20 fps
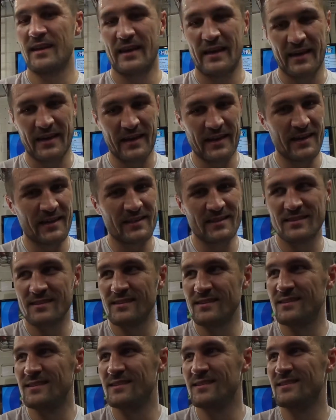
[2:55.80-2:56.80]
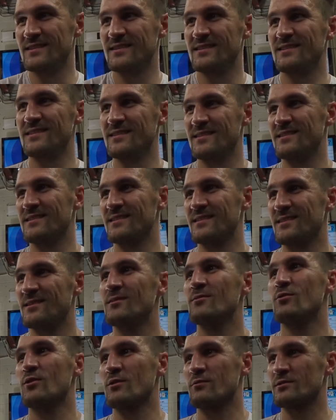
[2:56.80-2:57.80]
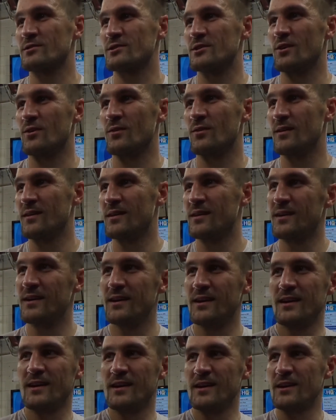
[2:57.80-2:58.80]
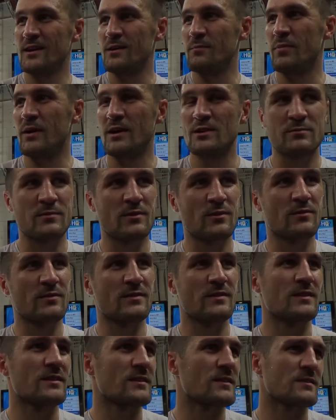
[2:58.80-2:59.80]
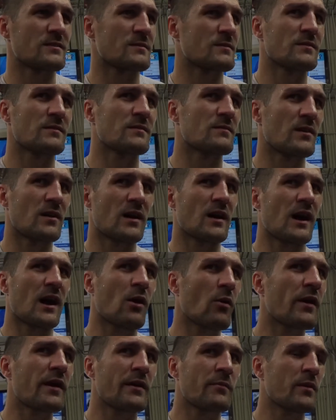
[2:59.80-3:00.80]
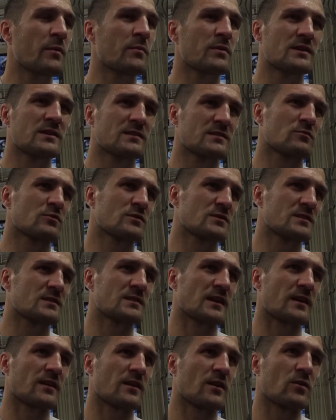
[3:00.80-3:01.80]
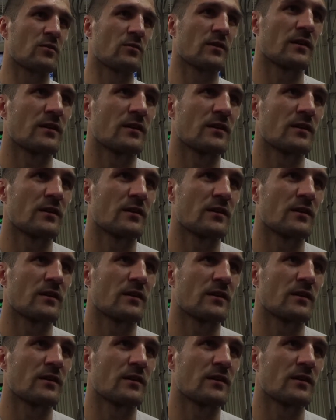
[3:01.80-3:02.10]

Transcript: And what we saw? He punched me a little, how I remember it was the second round, like,